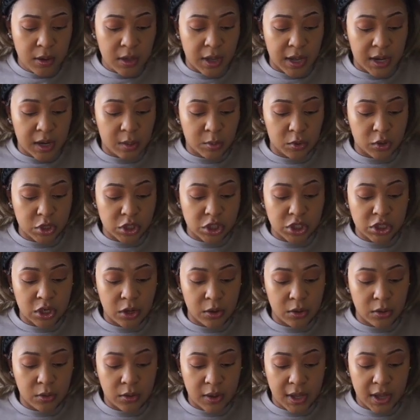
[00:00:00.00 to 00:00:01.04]
And I want to show
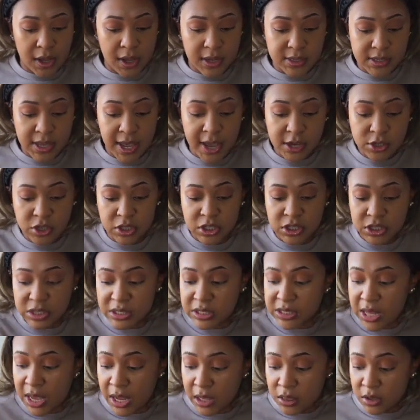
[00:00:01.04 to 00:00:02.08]
you guys, I actually
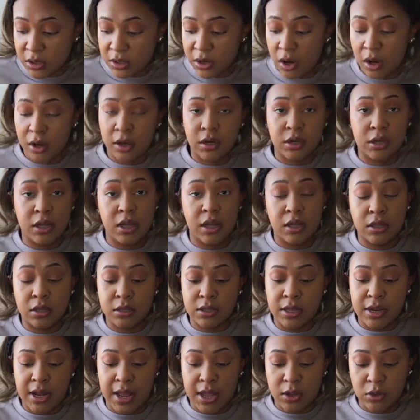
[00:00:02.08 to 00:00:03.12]
just take the darker color
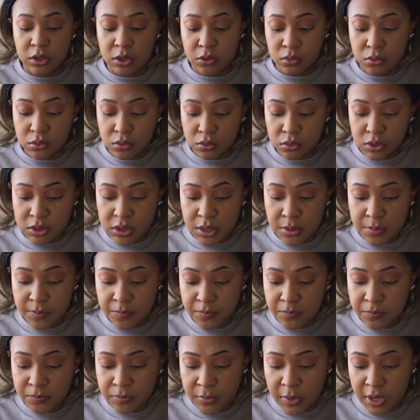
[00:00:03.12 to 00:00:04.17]
that I used,
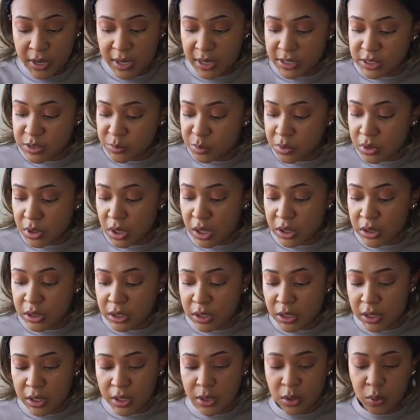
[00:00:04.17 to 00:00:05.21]
and I just put a
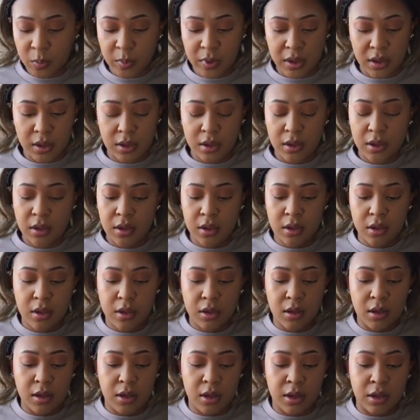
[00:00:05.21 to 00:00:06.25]
little bit
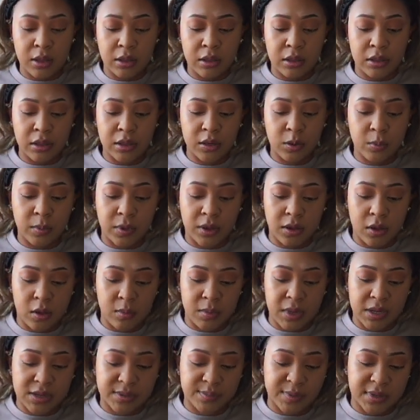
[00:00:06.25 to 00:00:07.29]
on
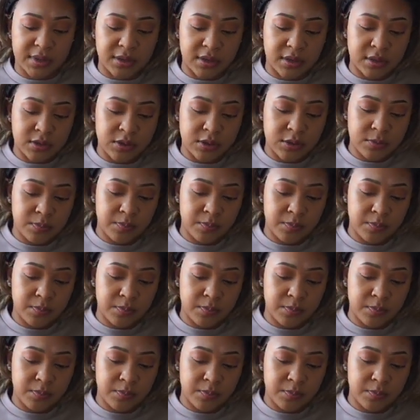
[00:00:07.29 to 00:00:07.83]
my sponge.